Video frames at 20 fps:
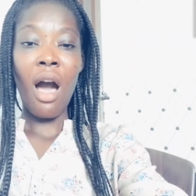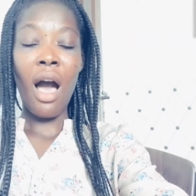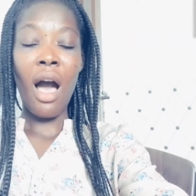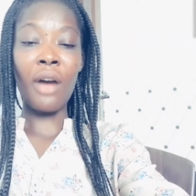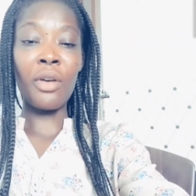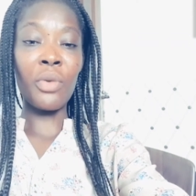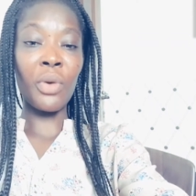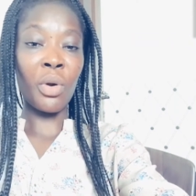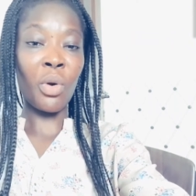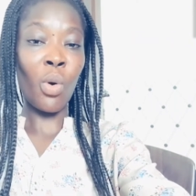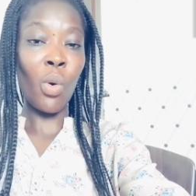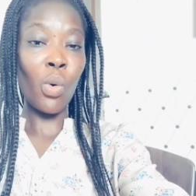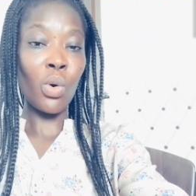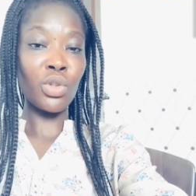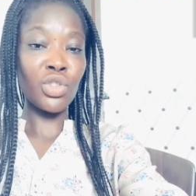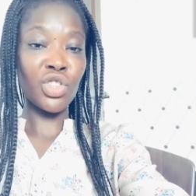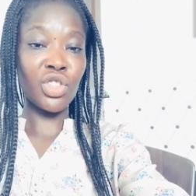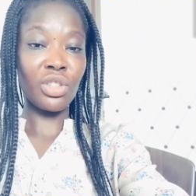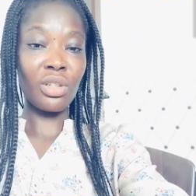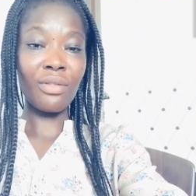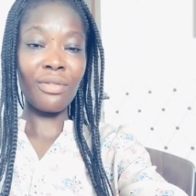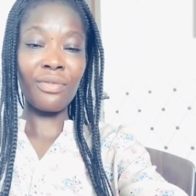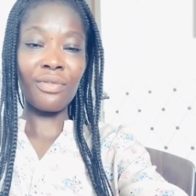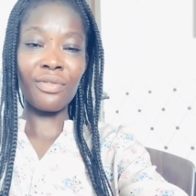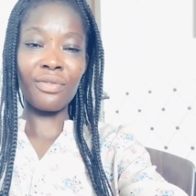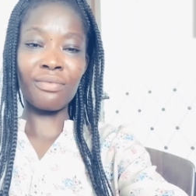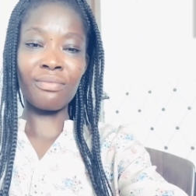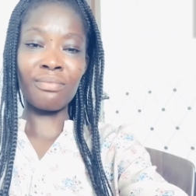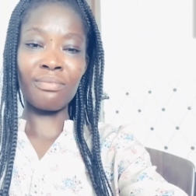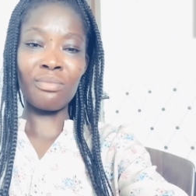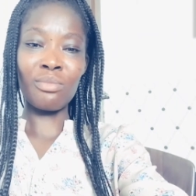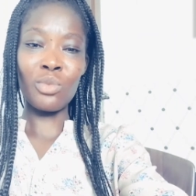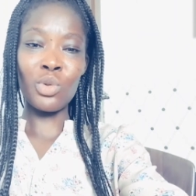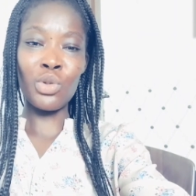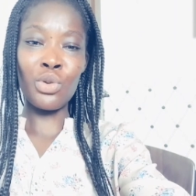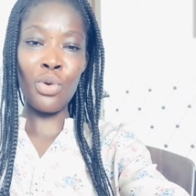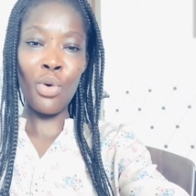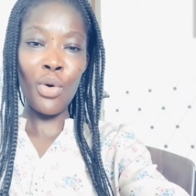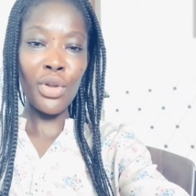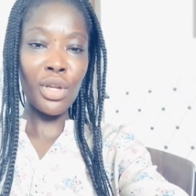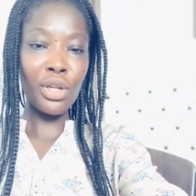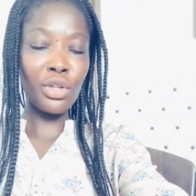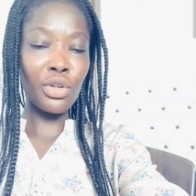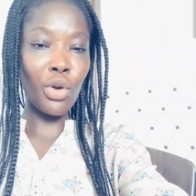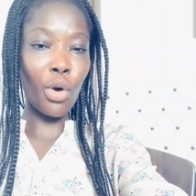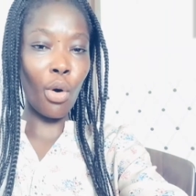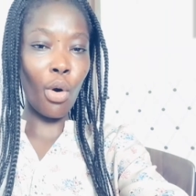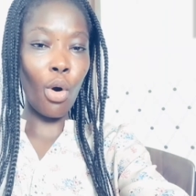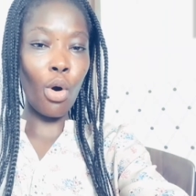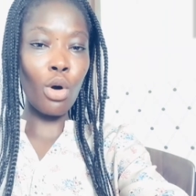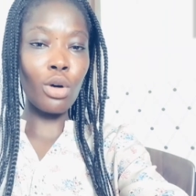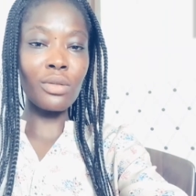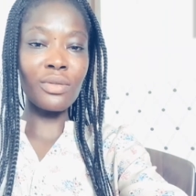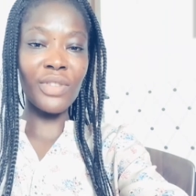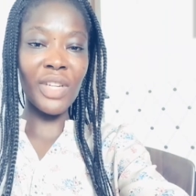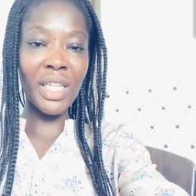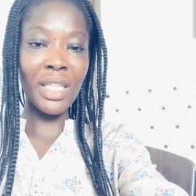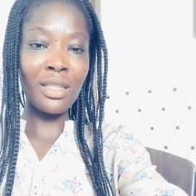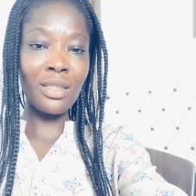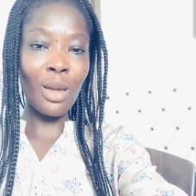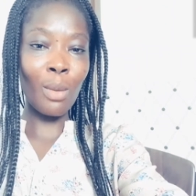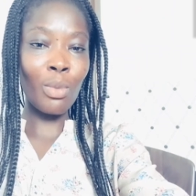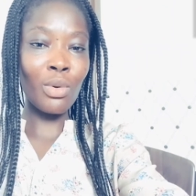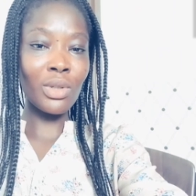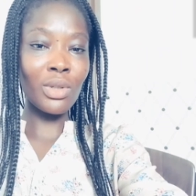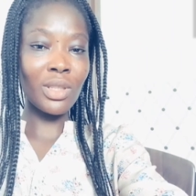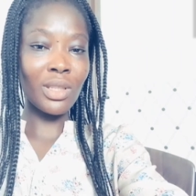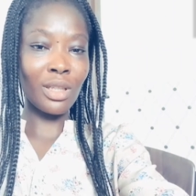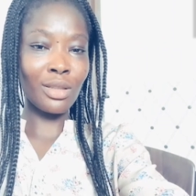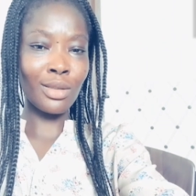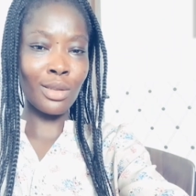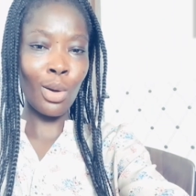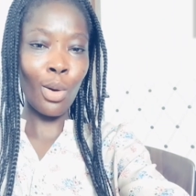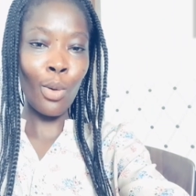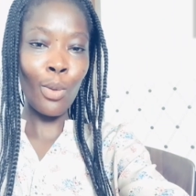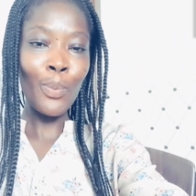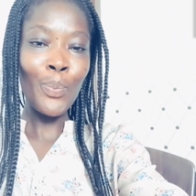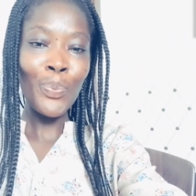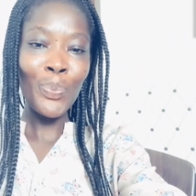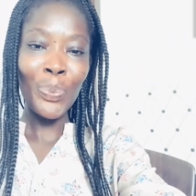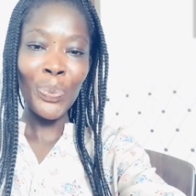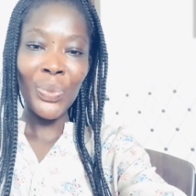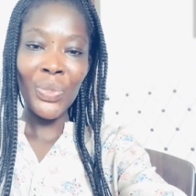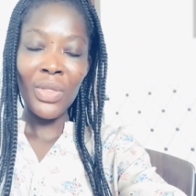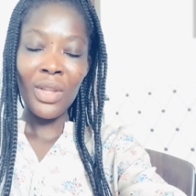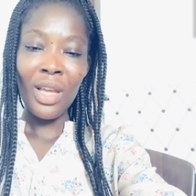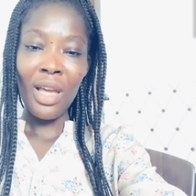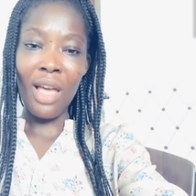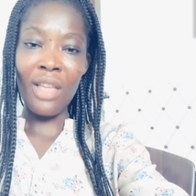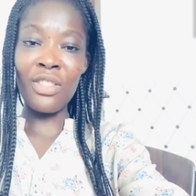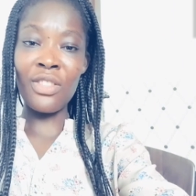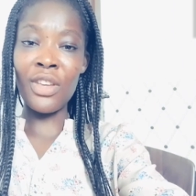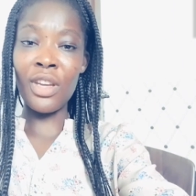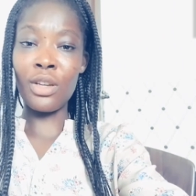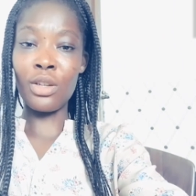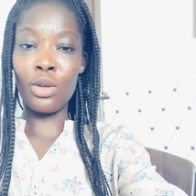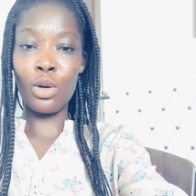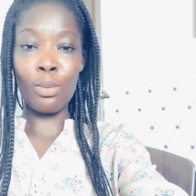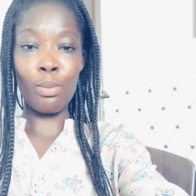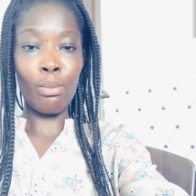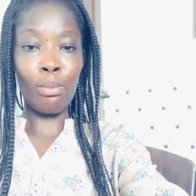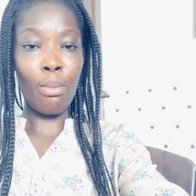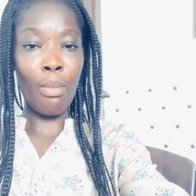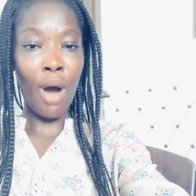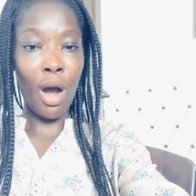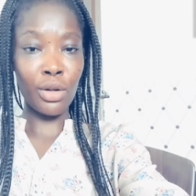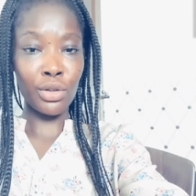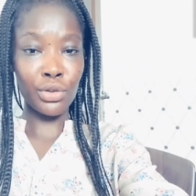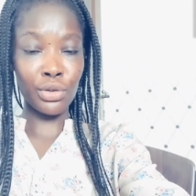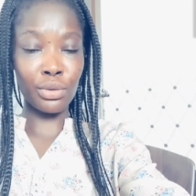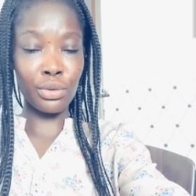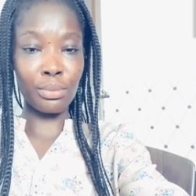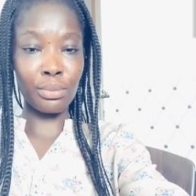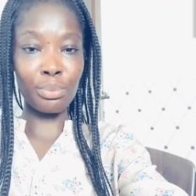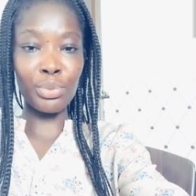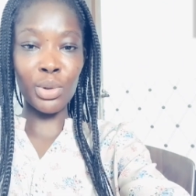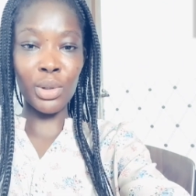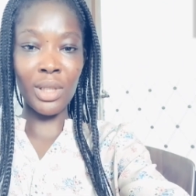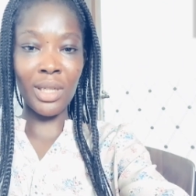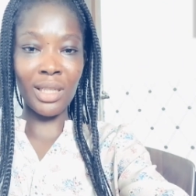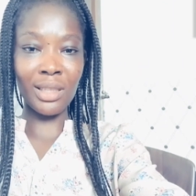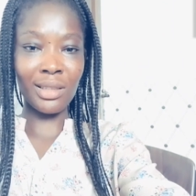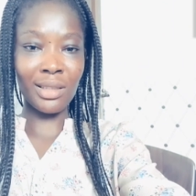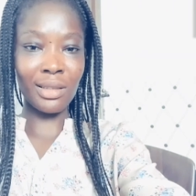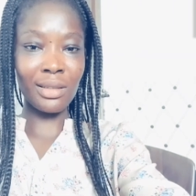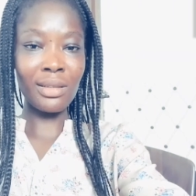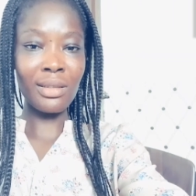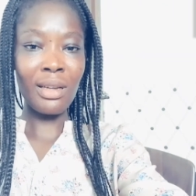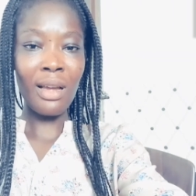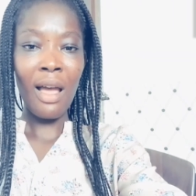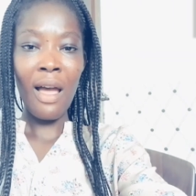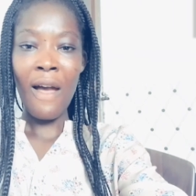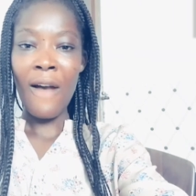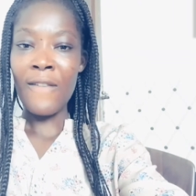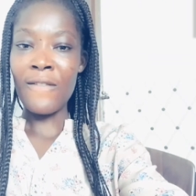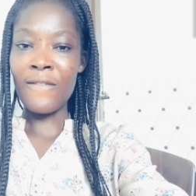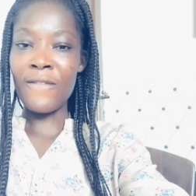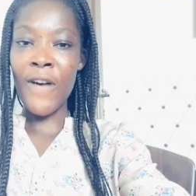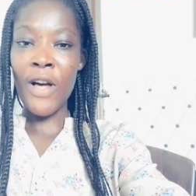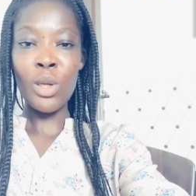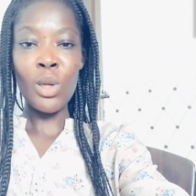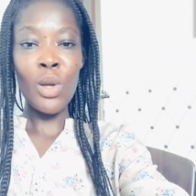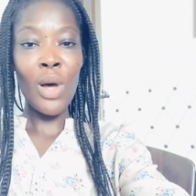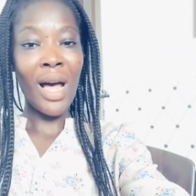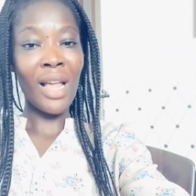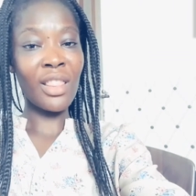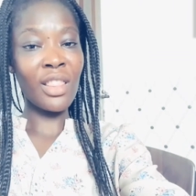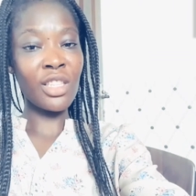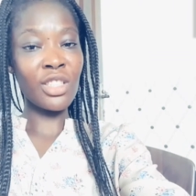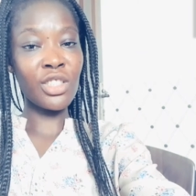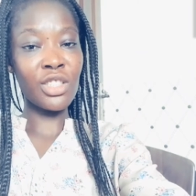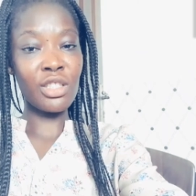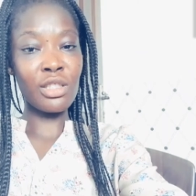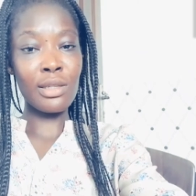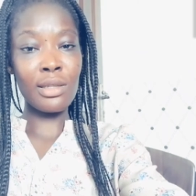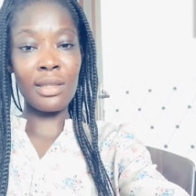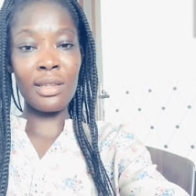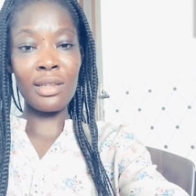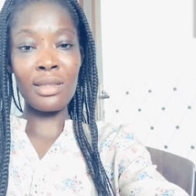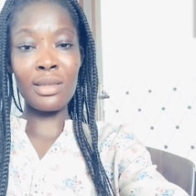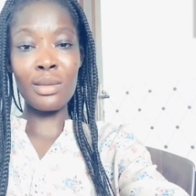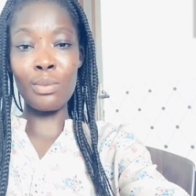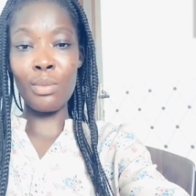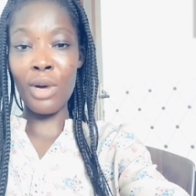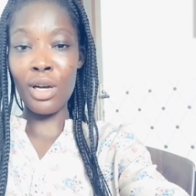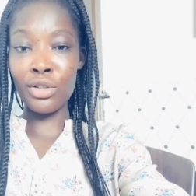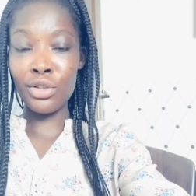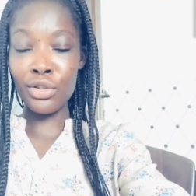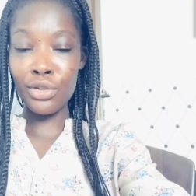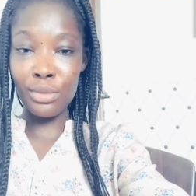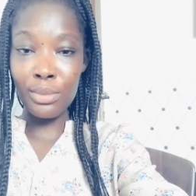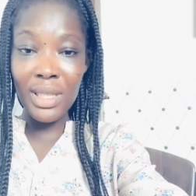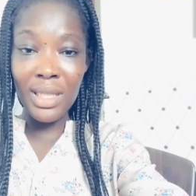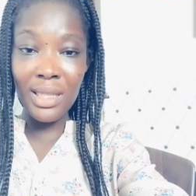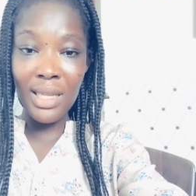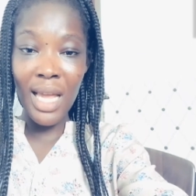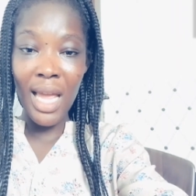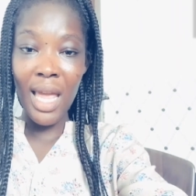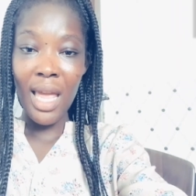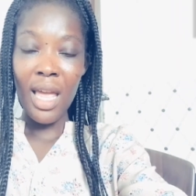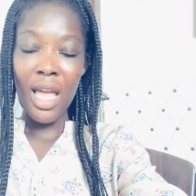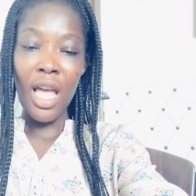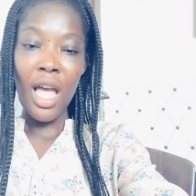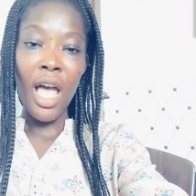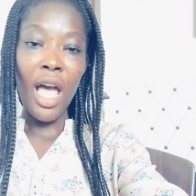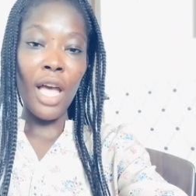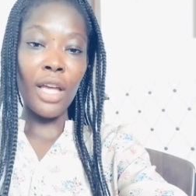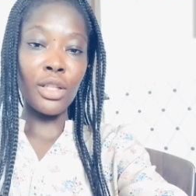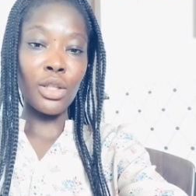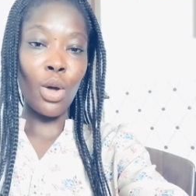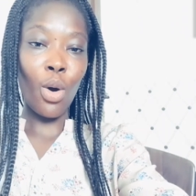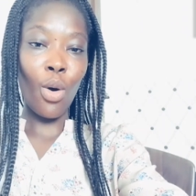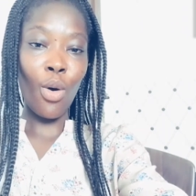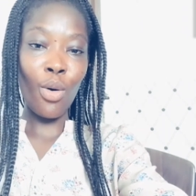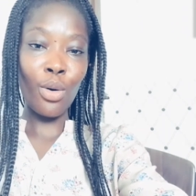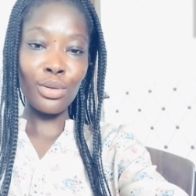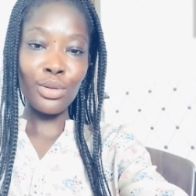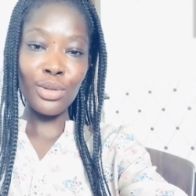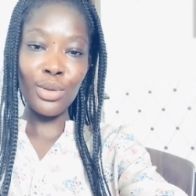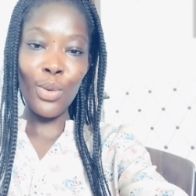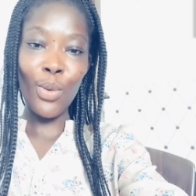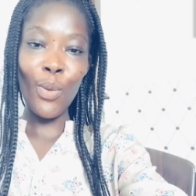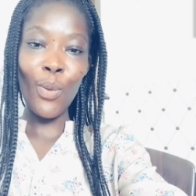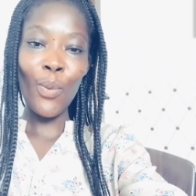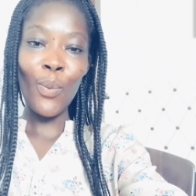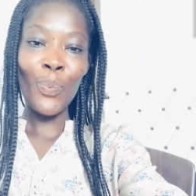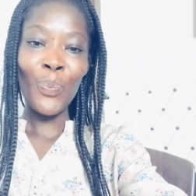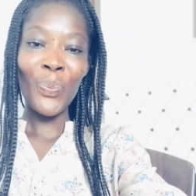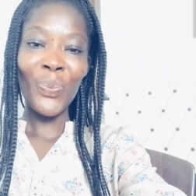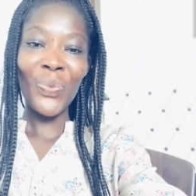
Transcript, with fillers: agriculture, growing your own vegetables at home, and then mushroom production value addition to these mushrooms and also